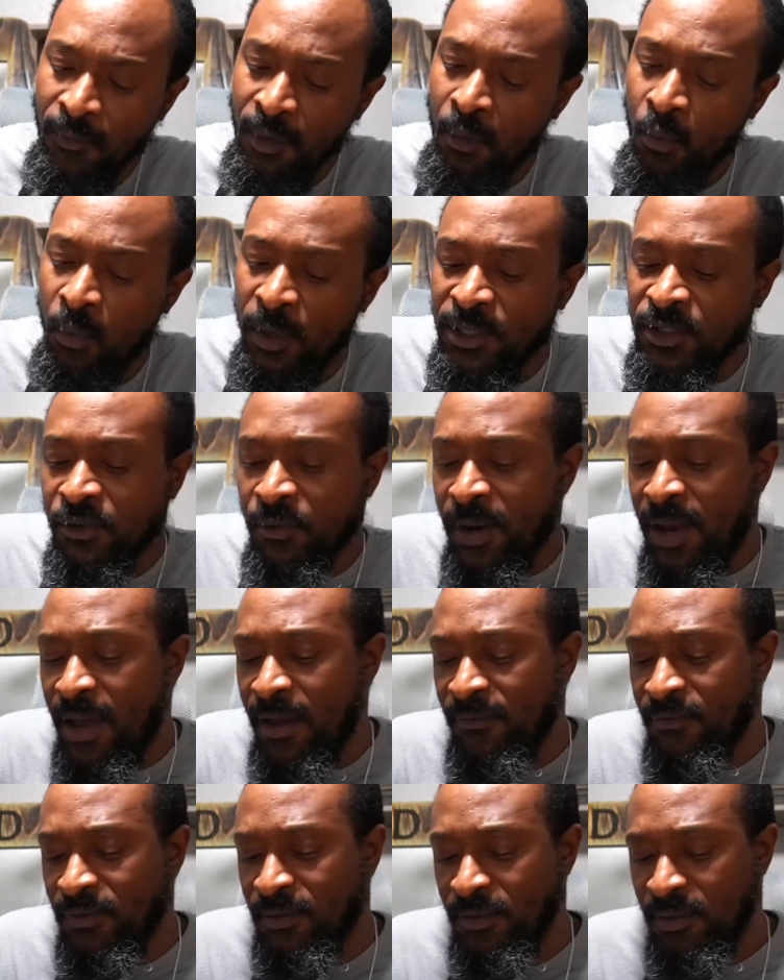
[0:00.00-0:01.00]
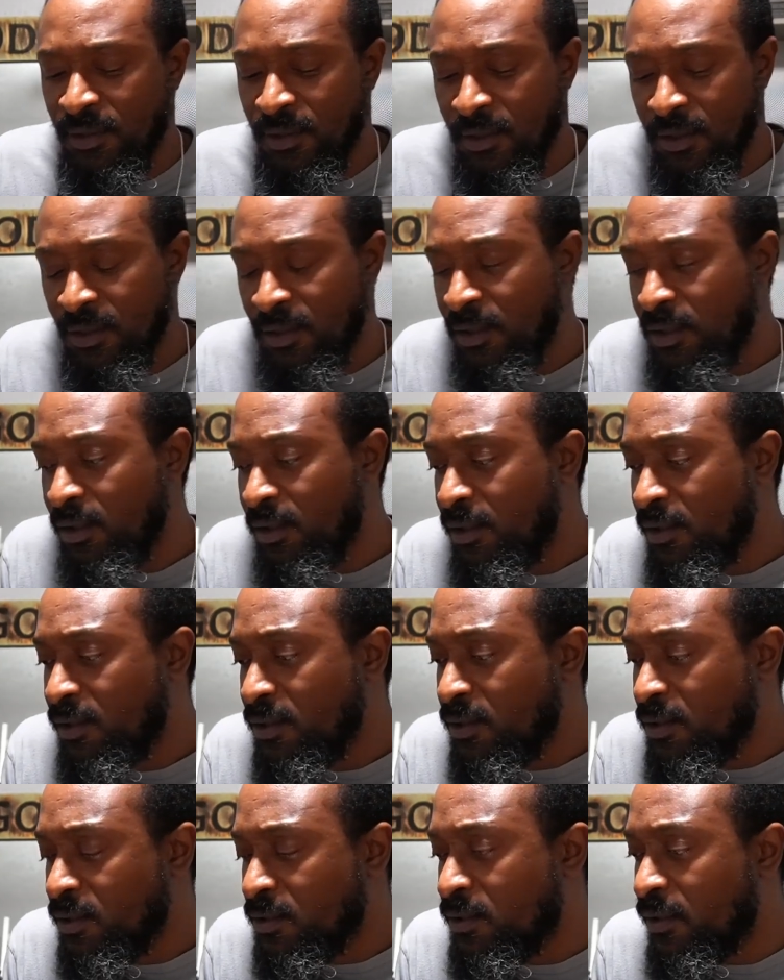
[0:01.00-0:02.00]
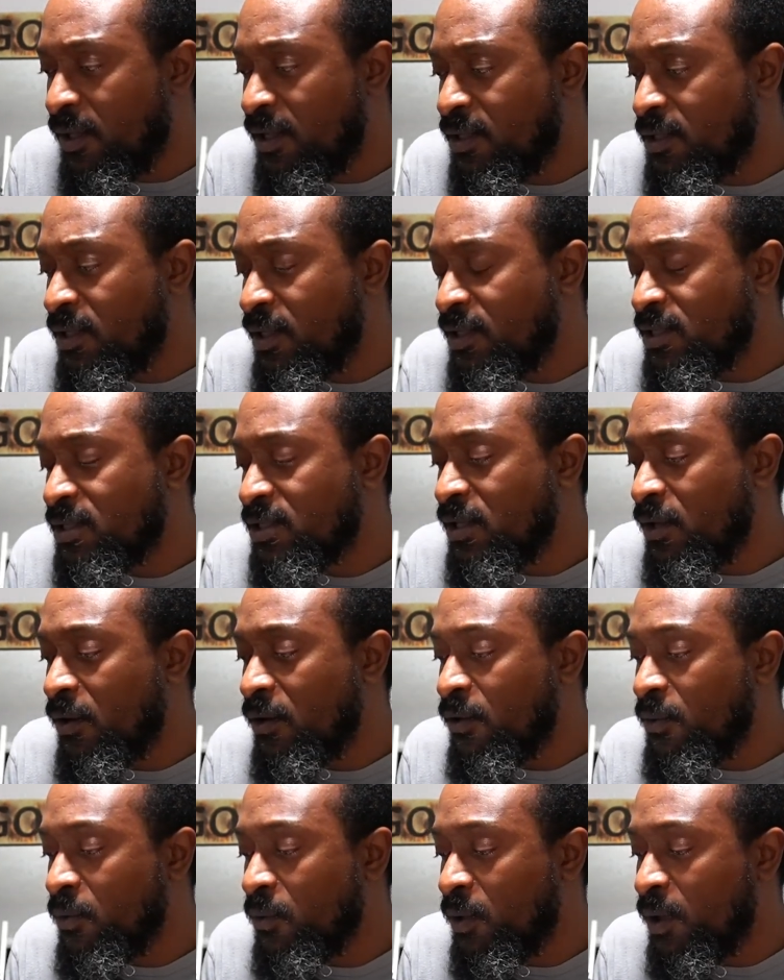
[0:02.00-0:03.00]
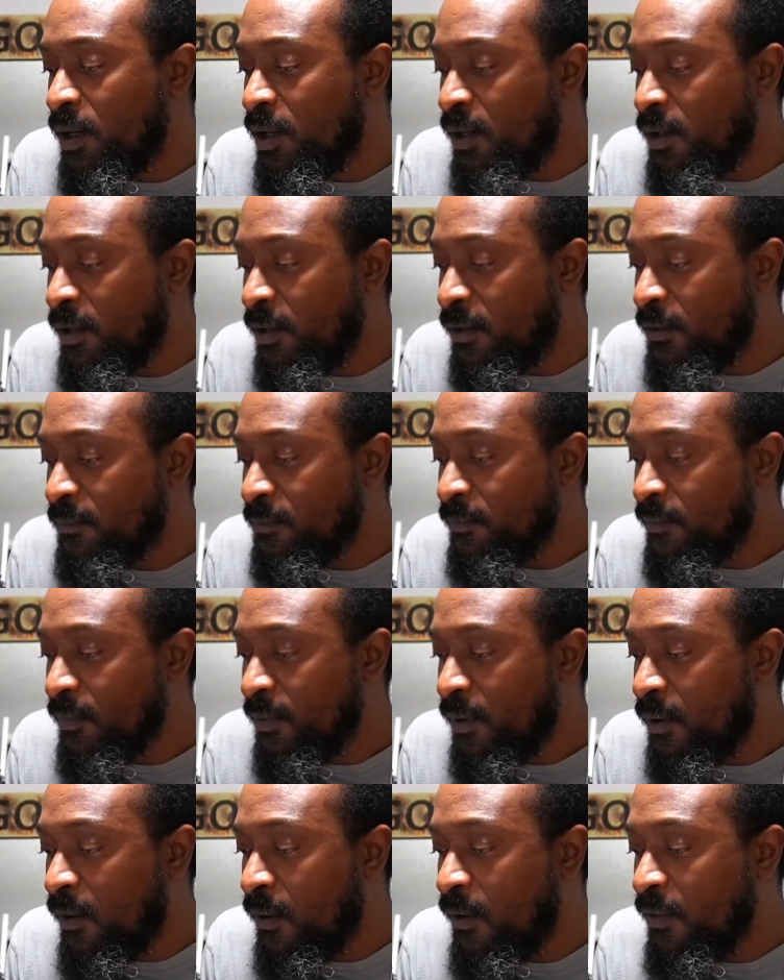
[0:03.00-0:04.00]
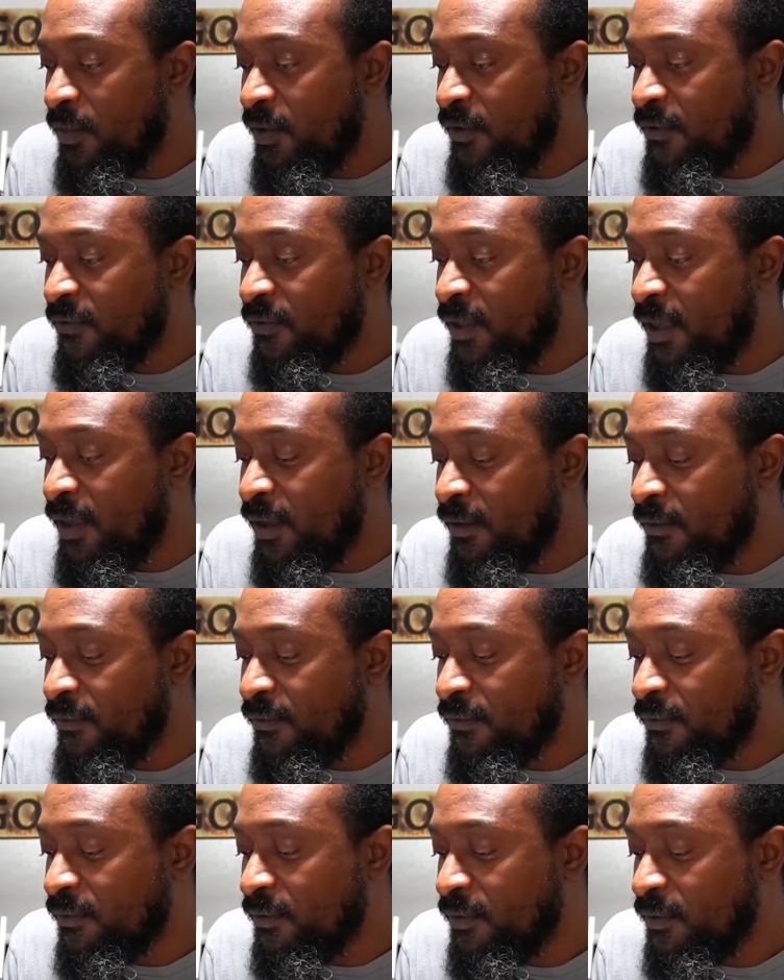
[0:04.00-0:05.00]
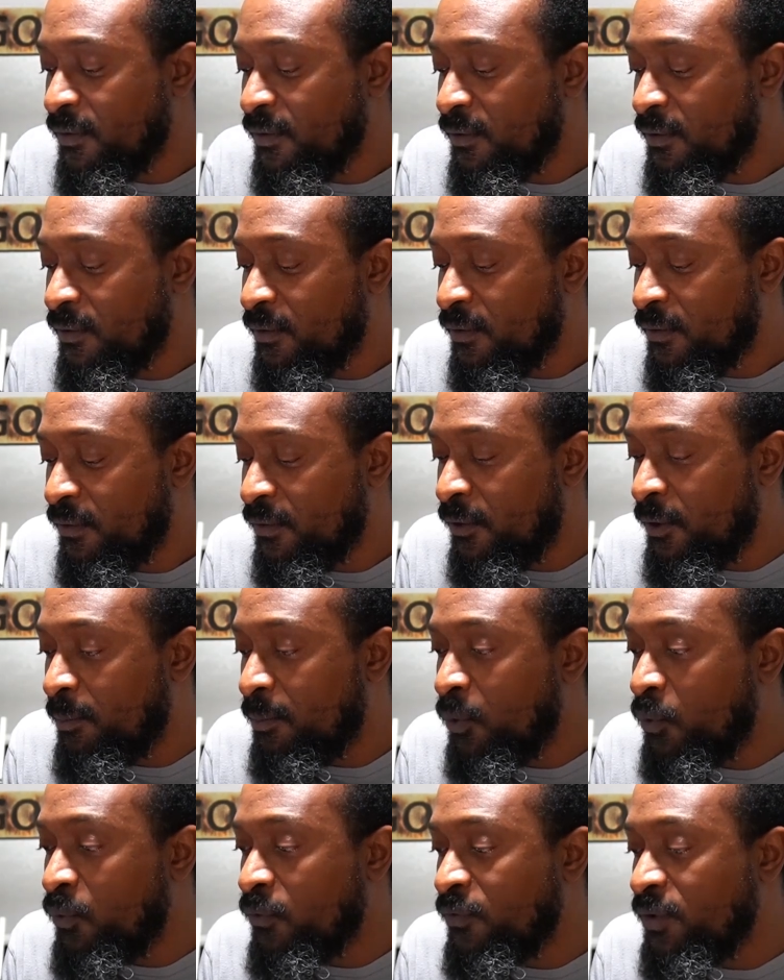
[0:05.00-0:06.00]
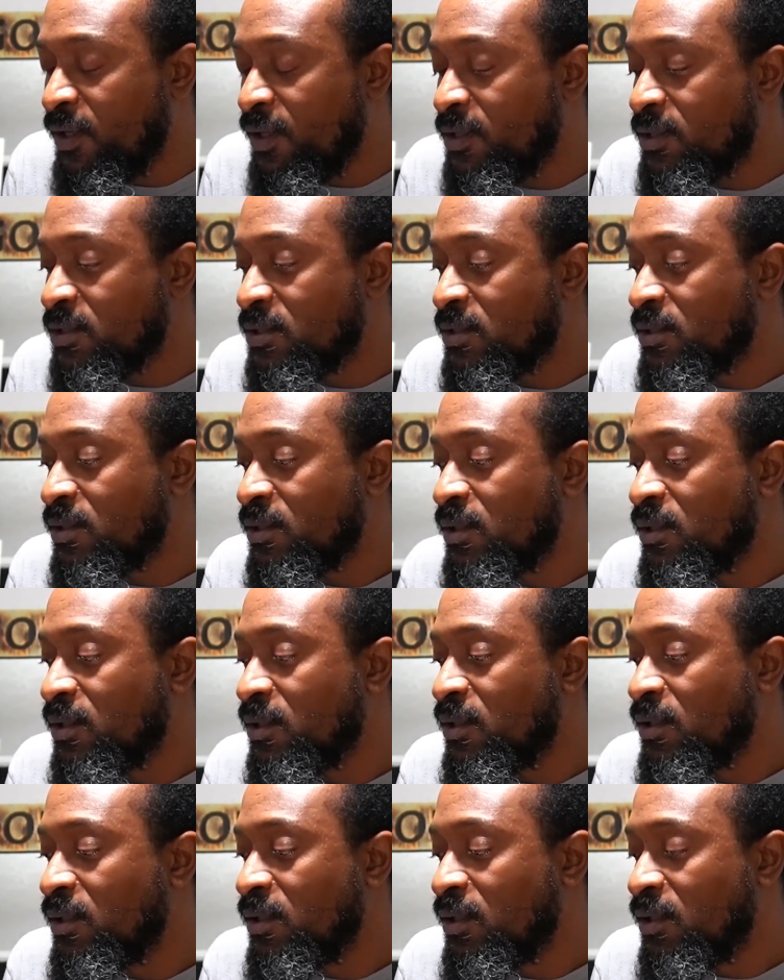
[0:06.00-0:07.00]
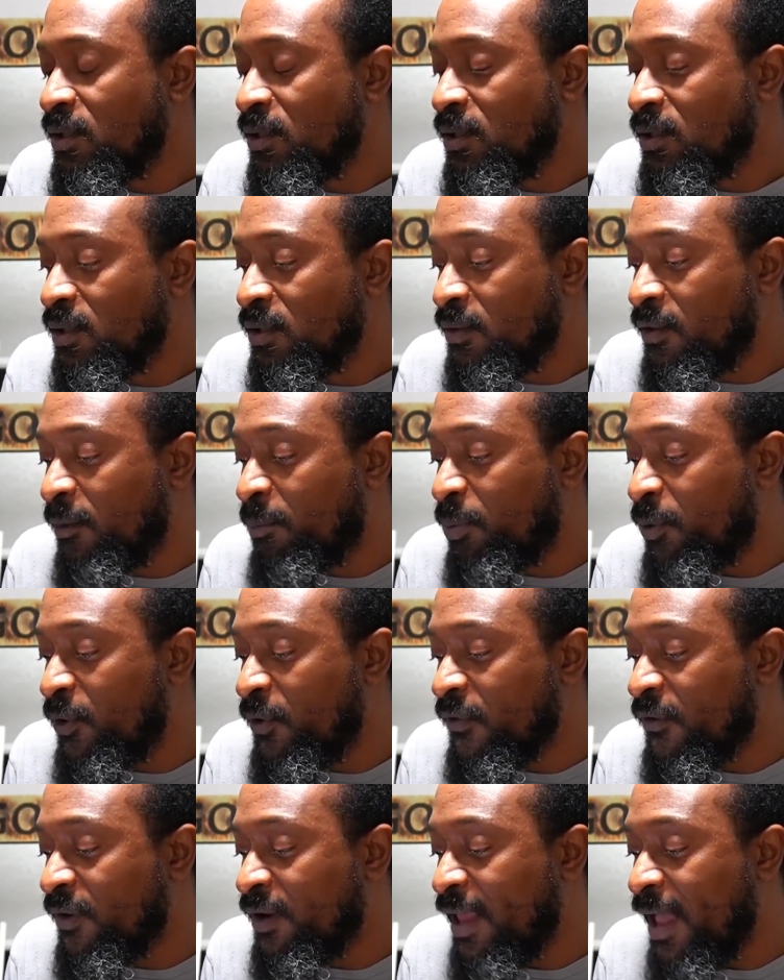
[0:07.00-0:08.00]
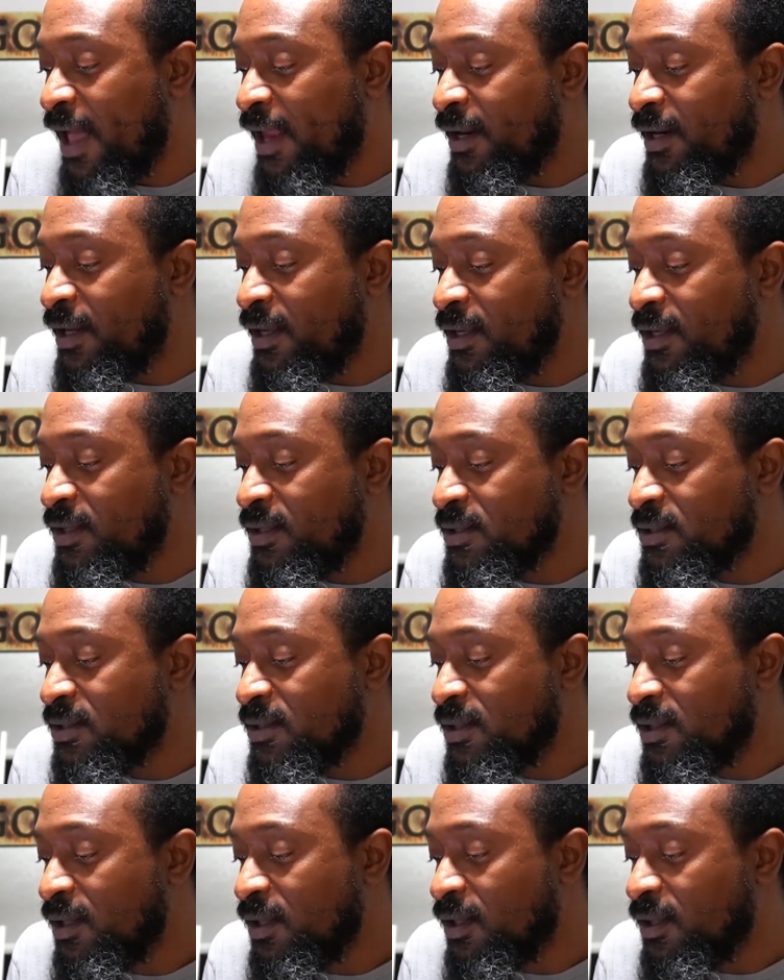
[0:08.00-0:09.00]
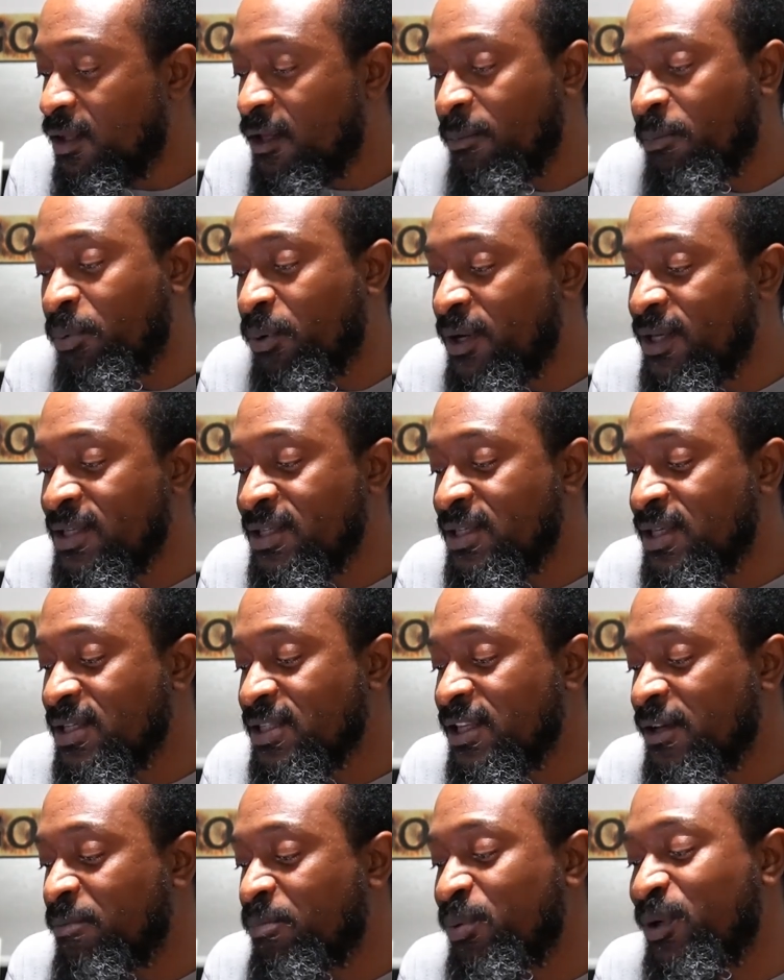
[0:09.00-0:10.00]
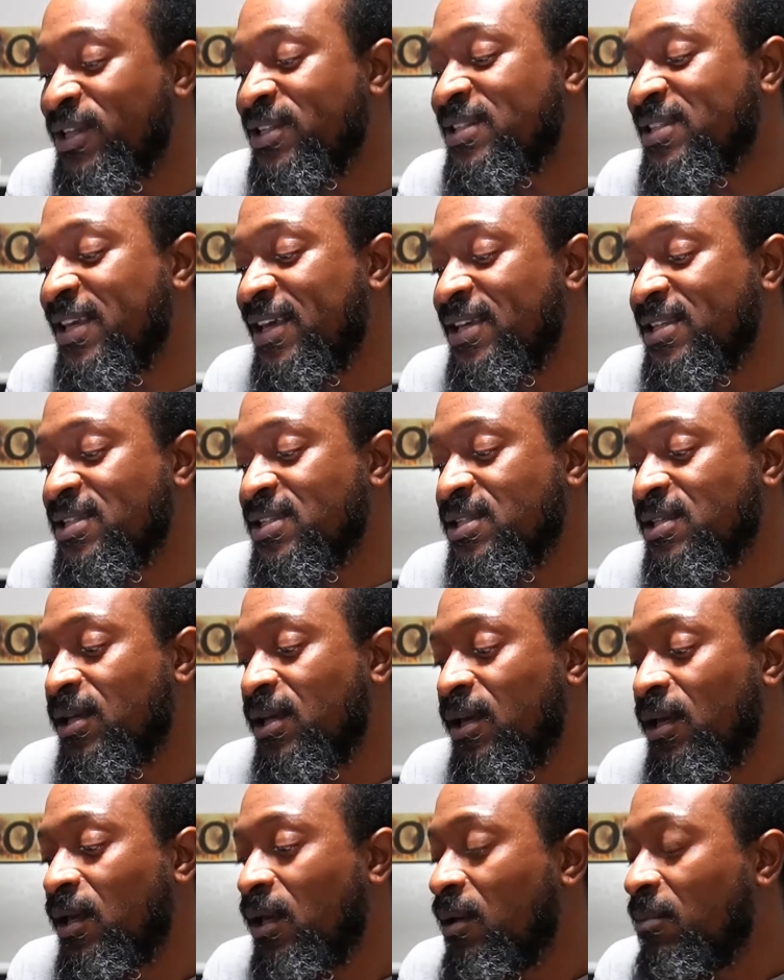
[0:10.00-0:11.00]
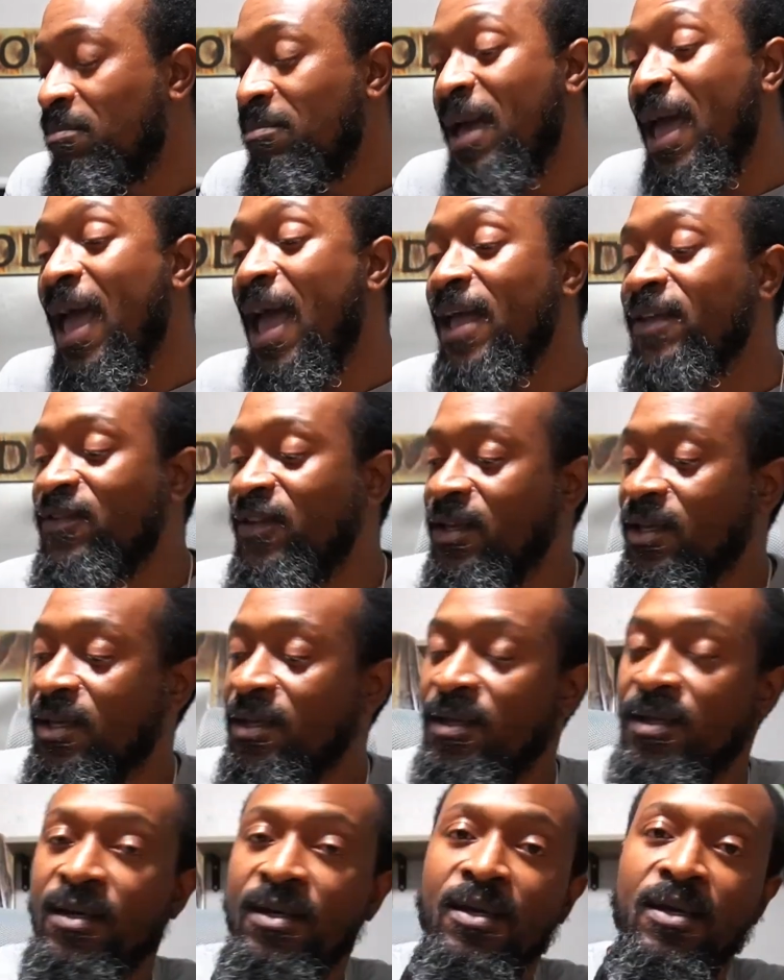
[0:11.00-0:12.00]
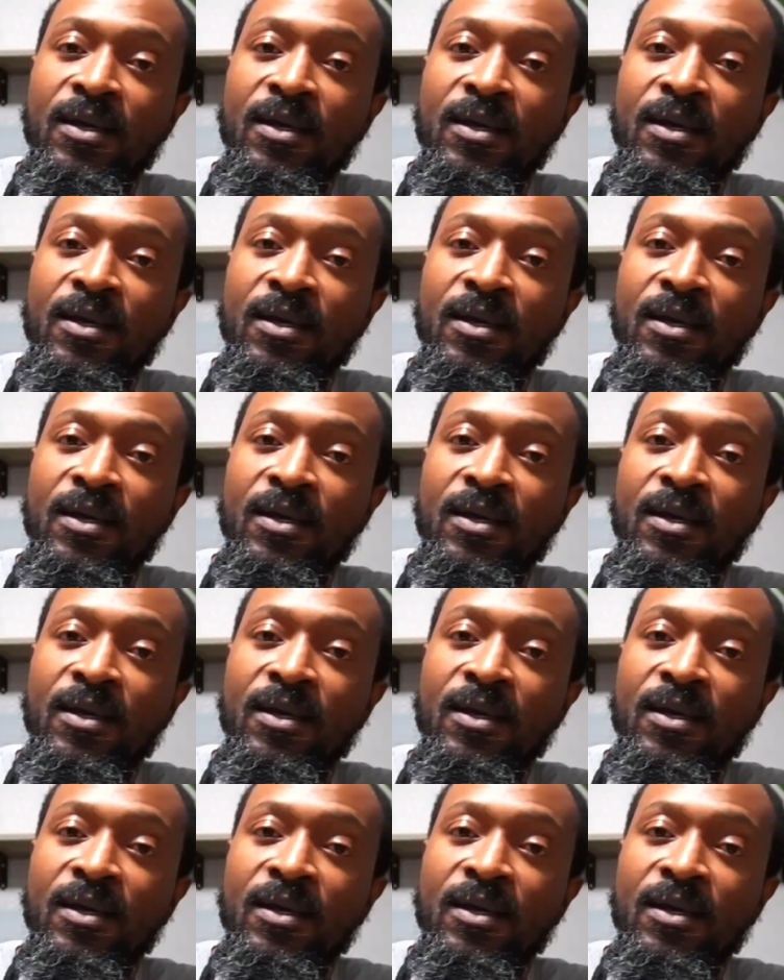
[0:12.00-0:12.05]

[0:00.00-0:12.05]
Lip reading: Witchcraft. So they sell you all these things, the movies, the personalities, the princess, magic.